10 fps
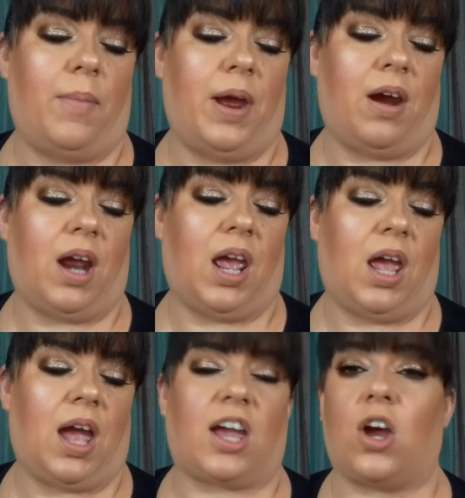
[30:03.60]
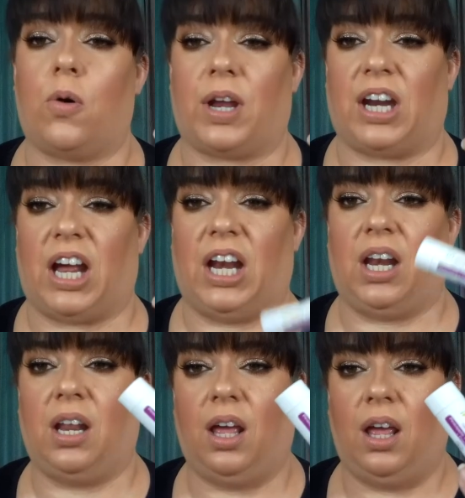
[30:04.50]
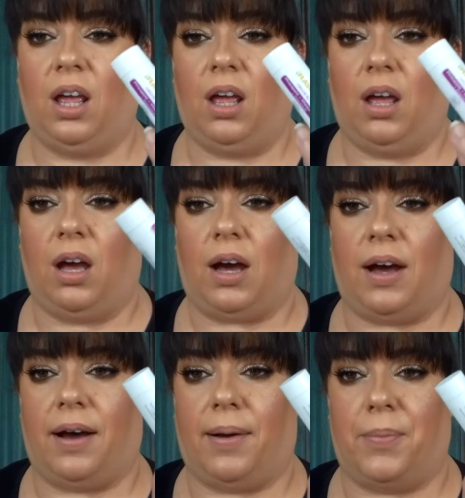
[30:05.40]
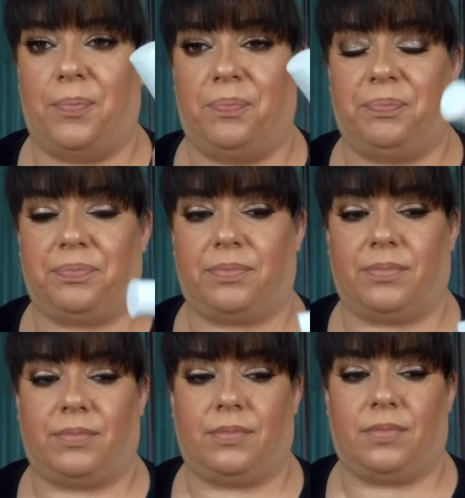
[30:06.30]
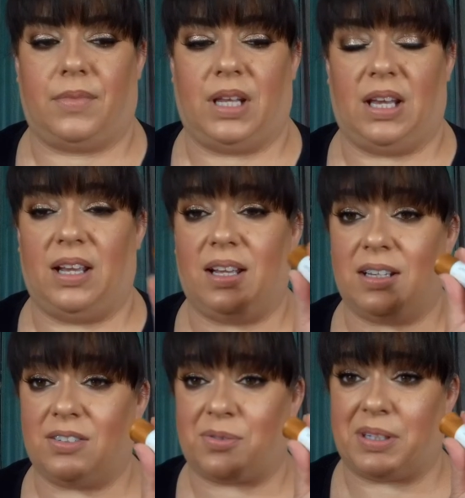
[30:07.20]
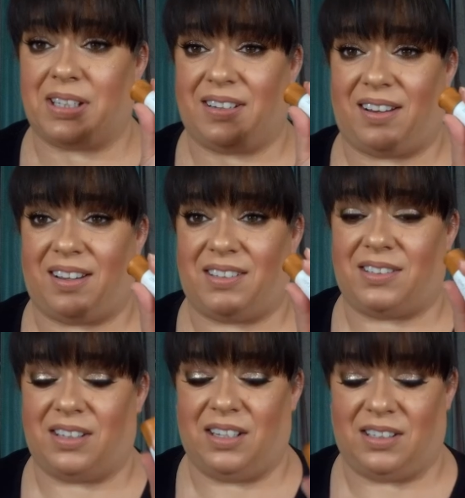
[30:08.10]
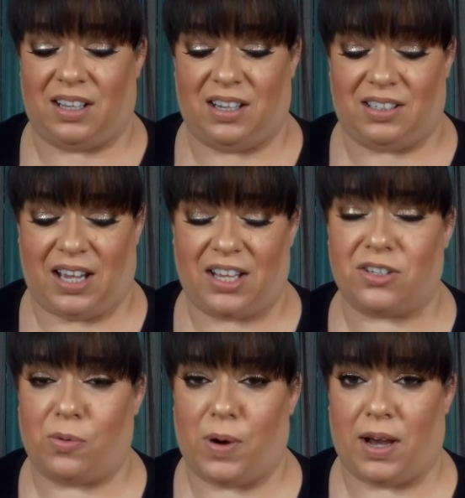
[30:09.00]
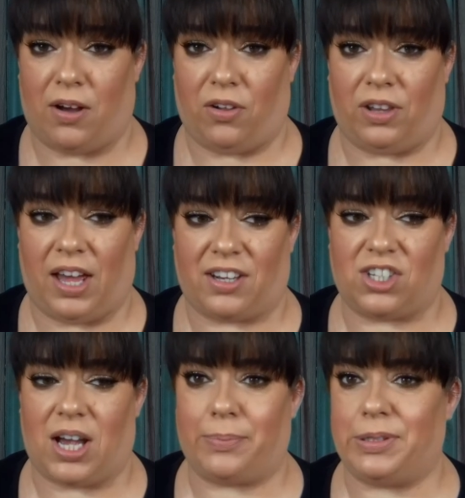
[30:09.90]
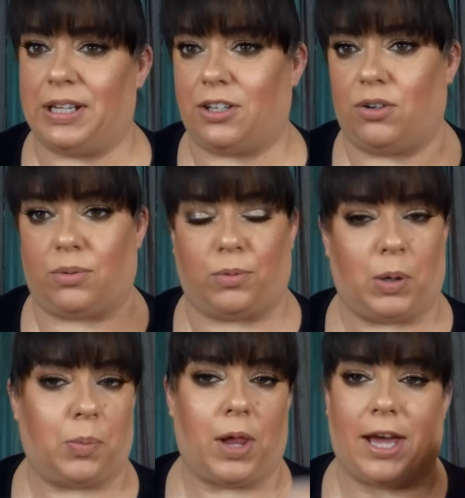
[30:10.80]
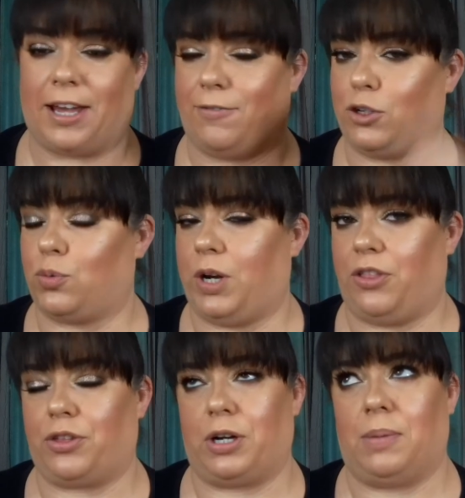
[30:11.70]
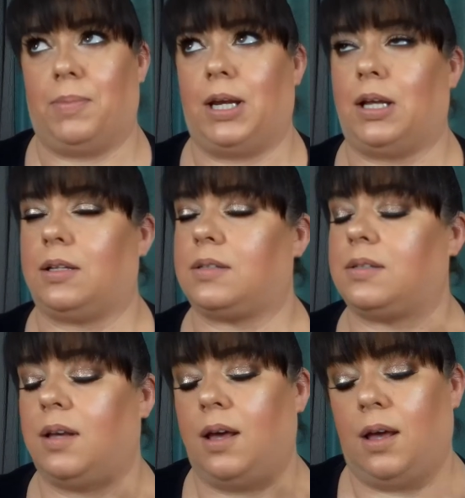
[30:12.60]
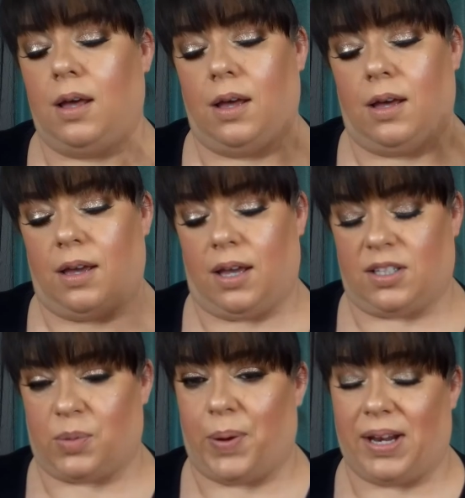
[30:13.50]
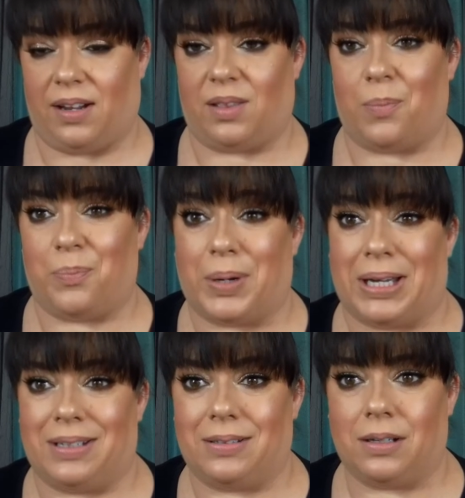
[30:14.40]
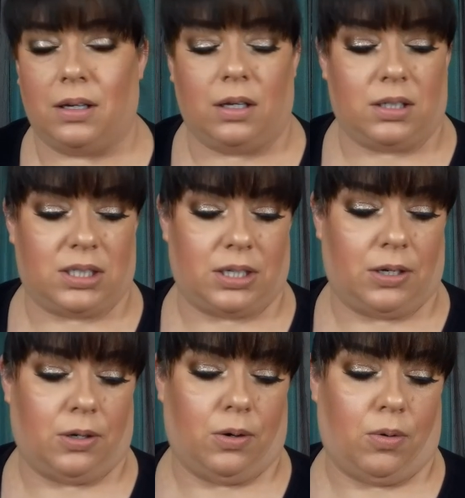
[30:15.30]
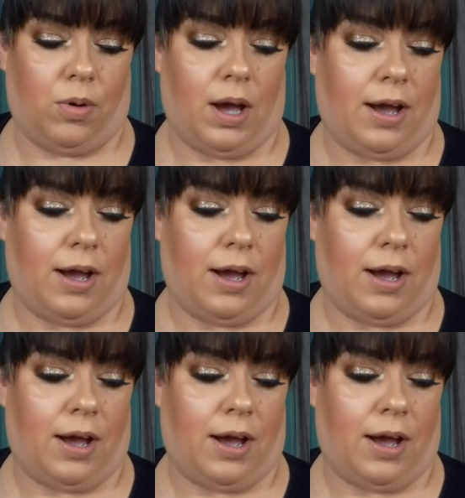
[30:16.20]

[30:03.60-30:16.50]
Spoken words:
berry and coconut. It is really nice. It takes a while. Like chapstick, you're reapplying every 20, 30 minutes. It's a pain in the butt. So